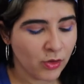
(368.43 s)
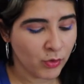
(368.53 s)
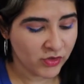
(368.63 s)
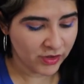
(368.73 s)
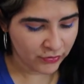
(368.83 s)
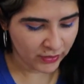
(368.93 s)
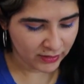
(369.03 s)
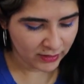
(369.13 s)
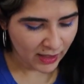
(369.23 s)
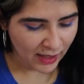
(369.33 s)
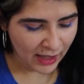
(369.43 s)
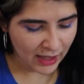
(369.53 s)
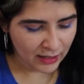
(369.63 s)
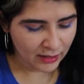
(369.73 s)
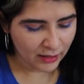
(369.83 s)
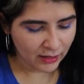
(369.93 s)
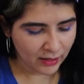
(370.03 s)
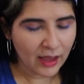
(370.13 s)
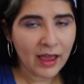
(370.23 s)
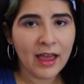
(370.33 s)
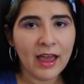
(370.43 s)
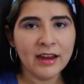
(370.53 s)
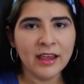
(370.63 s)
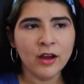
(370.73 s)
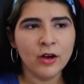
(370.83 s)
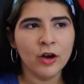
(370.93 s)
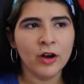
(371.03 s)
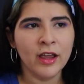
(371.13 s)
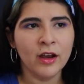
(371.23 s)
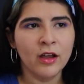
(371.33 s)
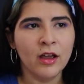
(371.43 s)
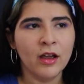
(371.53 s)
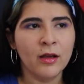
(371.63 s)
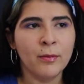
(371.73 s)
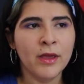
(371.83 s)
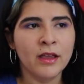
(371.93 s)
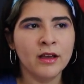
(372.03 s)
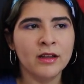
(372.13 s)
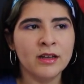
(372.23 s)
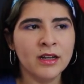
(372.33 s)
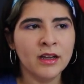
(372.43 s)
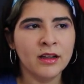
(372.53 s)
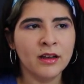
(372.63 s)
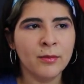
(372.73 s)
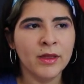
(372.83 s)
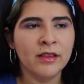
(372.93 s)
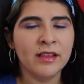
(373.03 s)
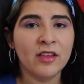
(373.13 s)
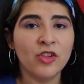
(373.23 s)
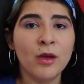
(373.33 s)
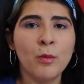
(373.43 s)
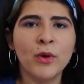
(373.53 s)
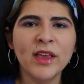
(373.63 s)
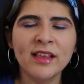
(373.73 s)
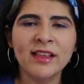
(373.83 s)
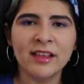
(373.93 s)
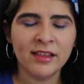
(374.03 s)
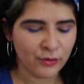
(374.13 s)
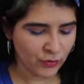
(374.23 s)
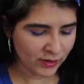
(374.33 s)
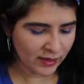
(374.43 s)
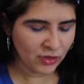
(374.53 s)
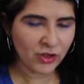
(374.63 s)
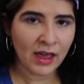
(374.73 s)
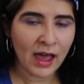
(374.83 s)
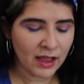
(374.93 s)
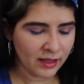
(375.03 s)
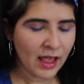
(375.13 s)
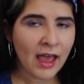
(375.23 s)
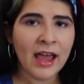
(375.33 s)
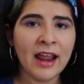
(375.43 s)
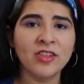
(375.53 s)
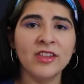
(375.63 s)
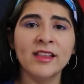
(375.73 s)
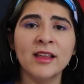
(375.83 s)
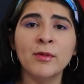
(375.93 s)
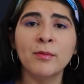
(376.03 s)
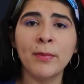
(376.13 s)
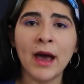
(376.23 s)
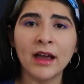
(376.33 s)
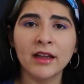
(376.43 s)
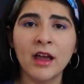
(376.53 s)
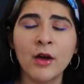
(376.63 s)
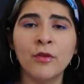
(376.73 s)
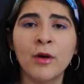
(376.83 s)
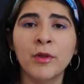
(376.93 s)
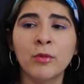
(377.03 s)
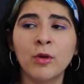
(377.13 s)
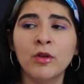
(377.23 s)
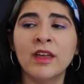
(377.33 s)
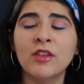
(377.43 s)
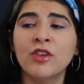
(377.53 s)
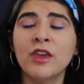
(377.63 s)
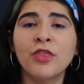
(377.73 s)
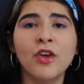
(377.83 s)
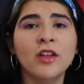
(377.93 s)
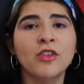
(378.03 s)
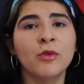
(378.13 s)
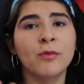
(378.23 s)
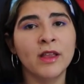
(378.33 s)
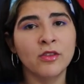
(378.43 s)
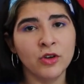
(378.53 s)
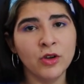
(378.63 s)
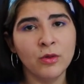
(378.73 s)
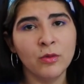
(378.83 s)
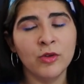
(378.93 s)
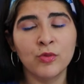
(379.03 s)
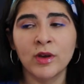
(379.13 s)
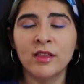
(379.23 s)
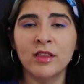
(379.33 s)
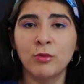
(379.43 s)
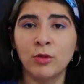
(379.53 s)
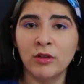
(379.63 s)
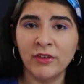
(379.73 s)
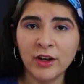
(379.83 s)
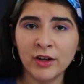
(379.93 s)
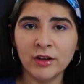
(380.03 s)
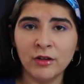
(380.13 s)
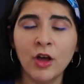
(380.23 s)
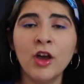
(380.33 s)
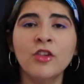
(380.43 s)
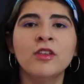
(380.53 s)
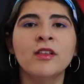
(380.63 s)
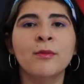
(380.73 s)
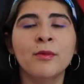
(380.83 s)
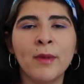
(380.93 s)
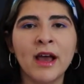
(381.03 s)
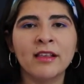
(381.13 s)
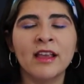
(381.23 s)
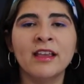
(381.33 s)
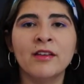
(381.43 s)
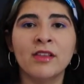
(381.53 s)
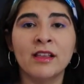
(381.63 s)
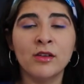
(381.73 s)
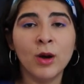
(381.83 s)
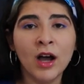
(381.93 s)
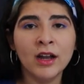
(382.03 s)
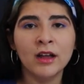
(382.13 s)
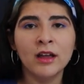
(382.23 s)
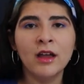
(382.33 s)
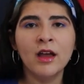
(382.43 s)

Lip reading: she was different. And here, her hair being undone means that she embraces this difference that she has and actually steps back from the role that she thought she was meant to do, which was the role of Arendelle. She steps back and gives it to Anna.